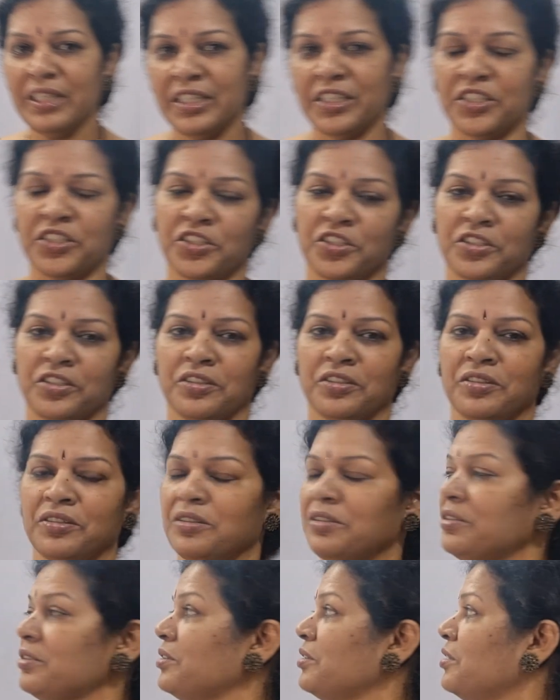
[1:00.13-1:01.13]
each.
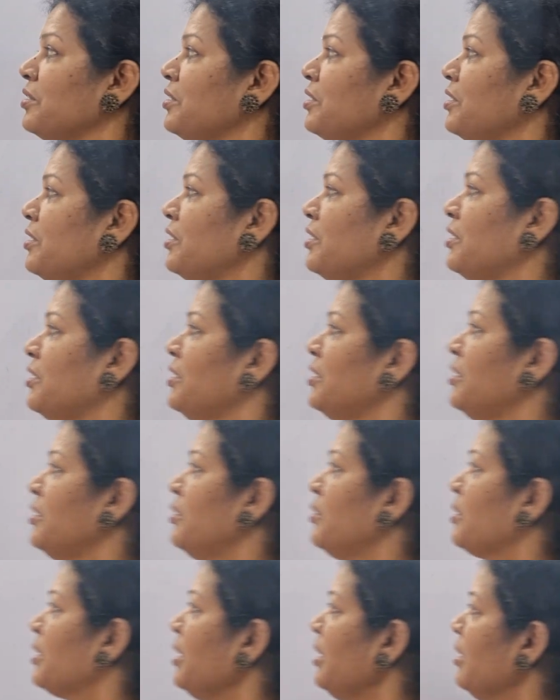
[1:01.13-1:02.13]

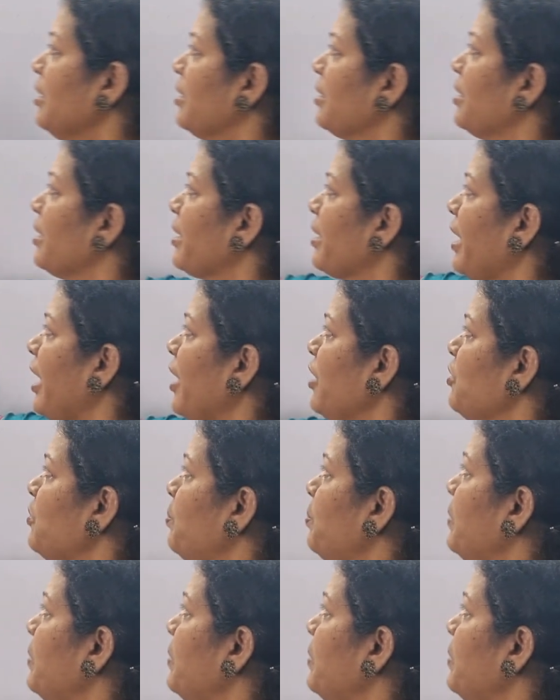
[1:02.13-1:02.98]
Okay, the cash